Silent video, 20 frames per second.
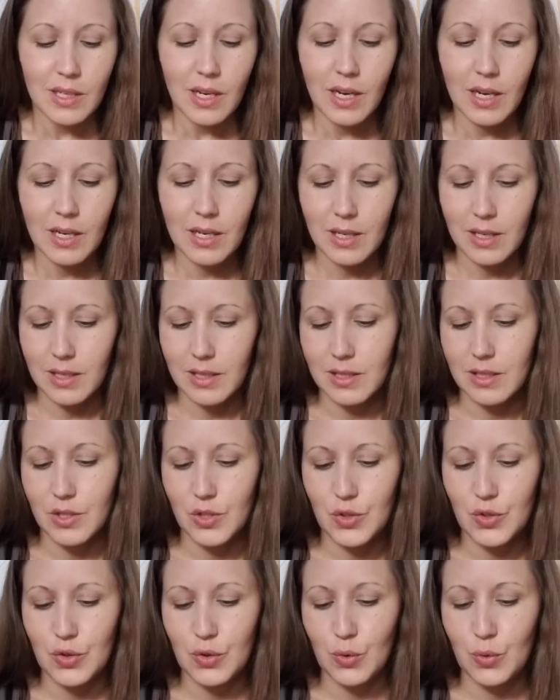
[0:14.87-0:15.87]
Uh,
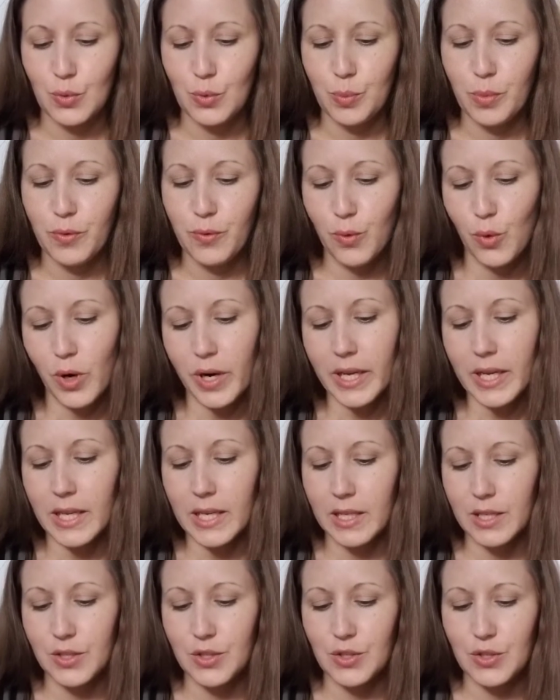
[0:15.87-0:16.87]
so, before I get
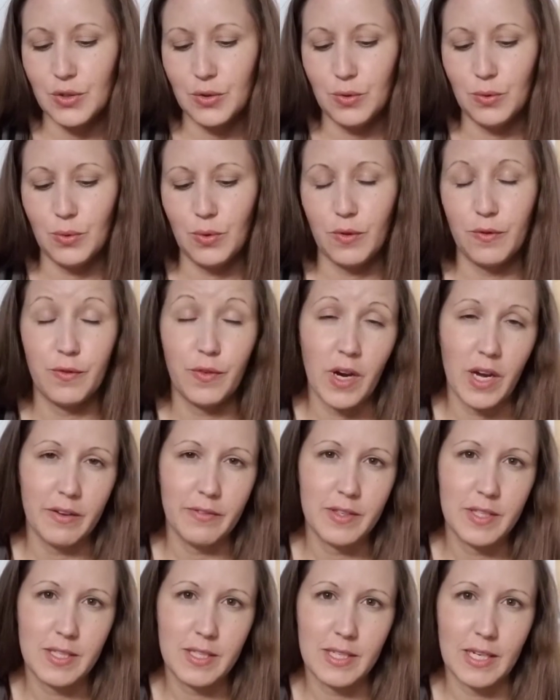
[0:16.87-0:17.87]
into the five
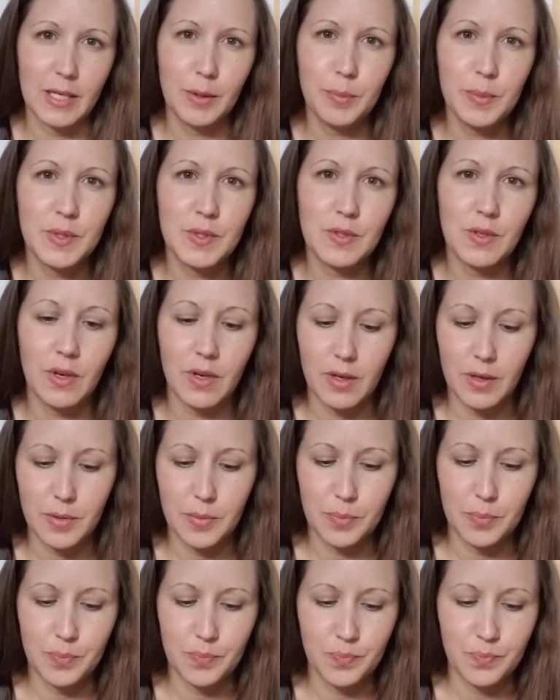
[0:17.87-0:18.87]
steps,
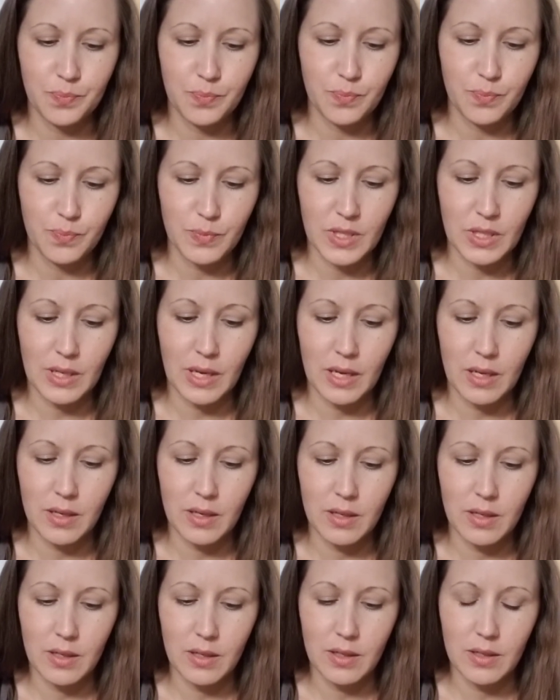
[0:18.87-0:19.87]
um,
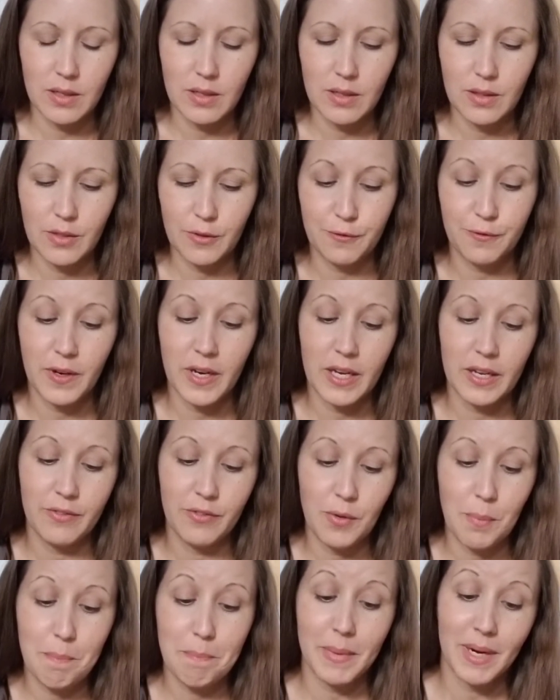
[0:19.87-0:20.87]
the five
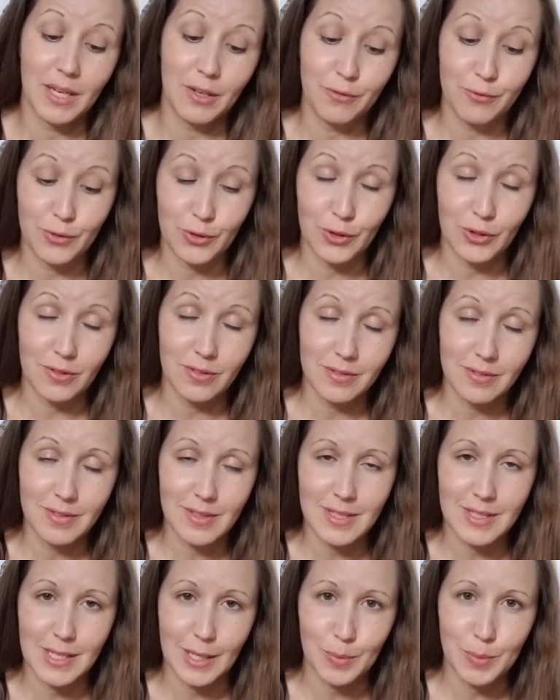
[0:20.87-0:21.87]
mindful
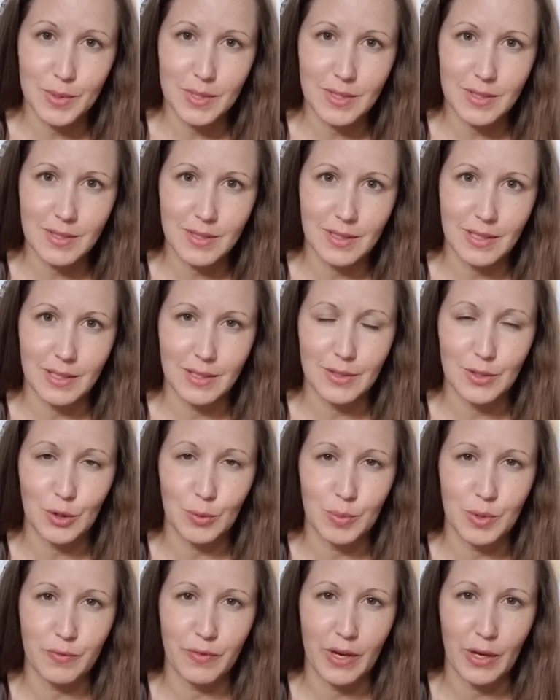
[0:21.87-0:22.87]
steps in
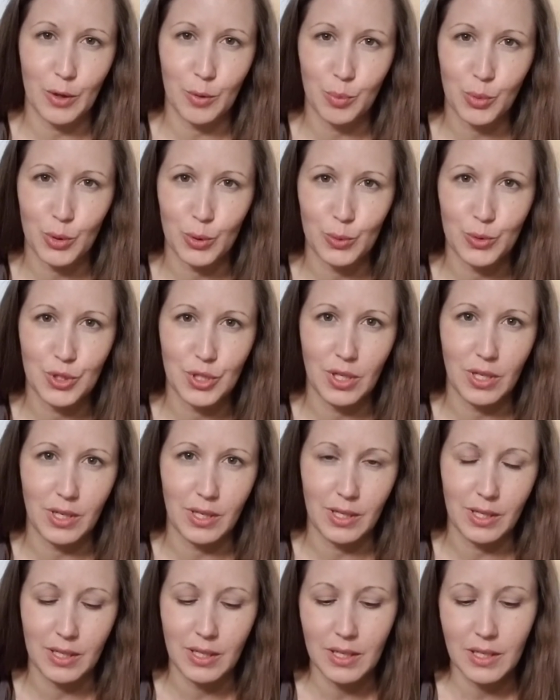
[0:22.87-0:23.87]
terms of how to approach
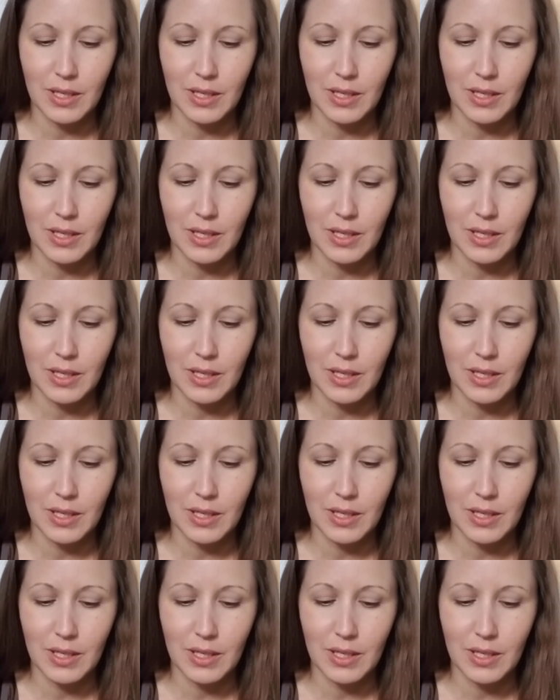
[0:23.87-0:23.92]
a